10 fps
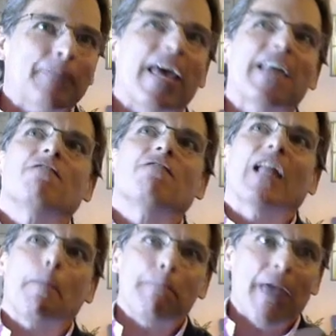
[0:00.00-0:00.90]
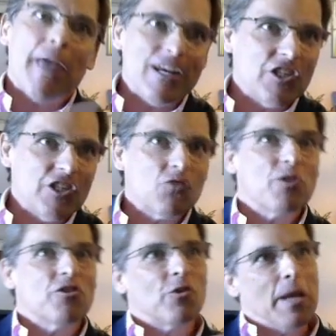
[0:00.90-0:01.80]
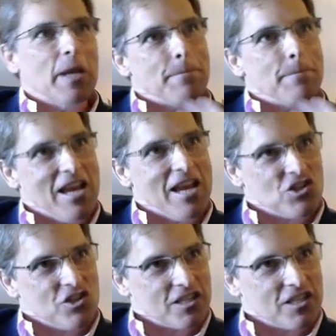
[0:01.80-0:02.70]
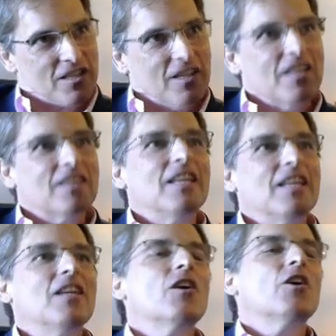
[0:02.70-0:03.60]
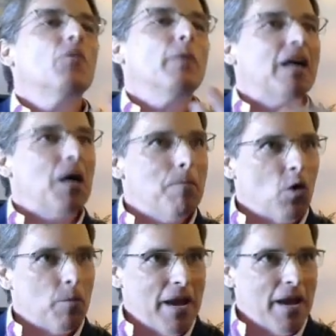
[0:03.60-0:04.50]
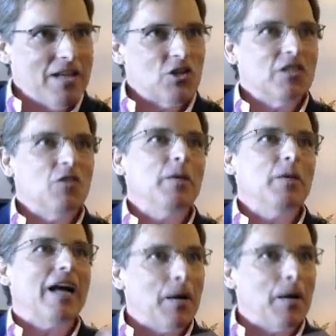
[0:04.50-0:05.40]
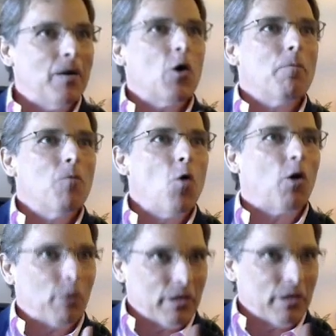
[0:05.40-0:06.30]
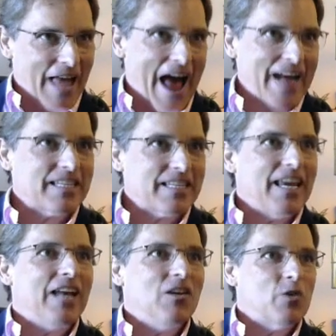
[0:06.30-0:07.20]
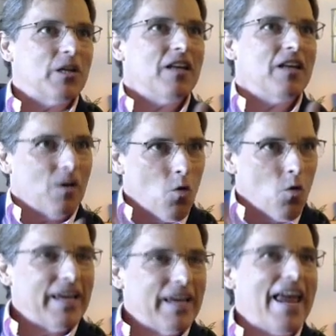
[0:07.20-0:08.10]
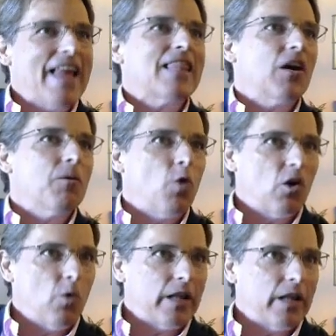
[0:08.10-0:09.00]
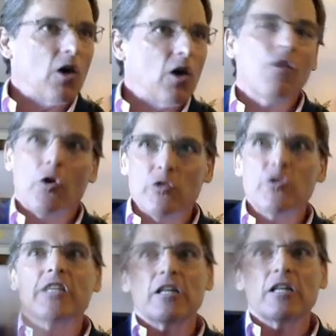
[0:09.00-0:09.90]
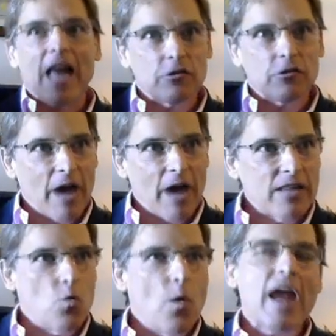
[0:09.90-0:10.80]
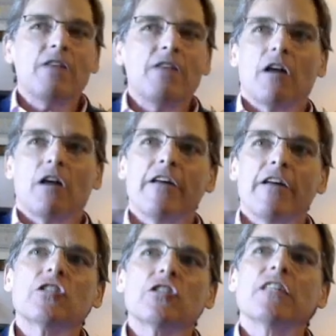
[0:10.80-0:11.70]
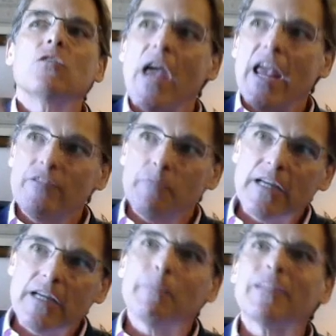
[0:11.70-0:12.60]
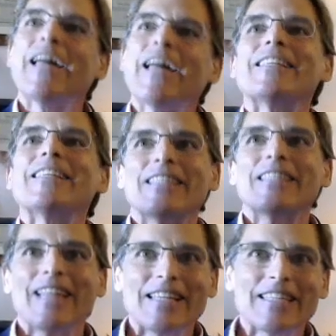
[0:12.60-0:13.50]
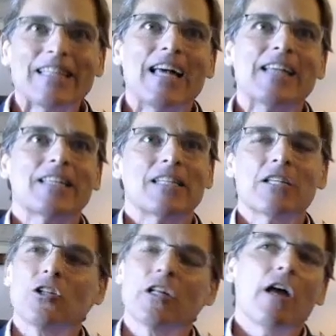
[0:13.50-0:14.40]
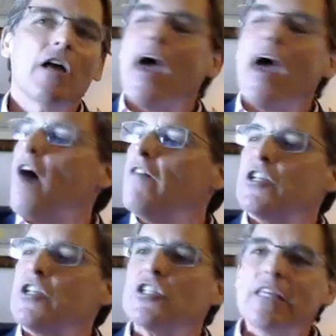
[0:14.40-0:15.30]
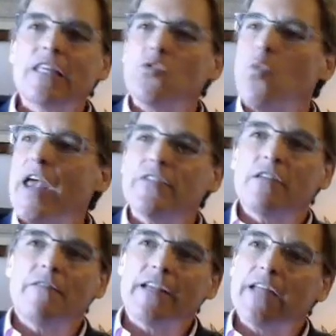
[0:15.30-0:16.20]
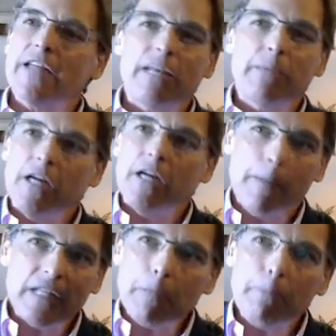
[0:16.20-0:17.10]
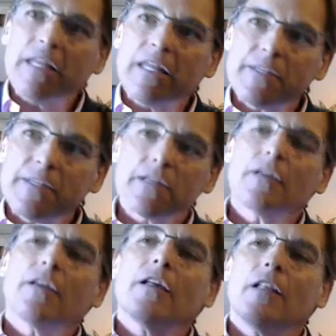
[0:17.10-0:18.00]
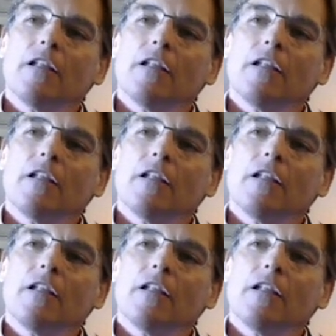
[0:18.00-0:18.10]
and develop patience with your impatience, then you become more patient, you become more relaxed, and you can get there more quickly. Although you still have to ride the waves, eventually the waves become less and less and less until eventually these waves of anxiety become little blips that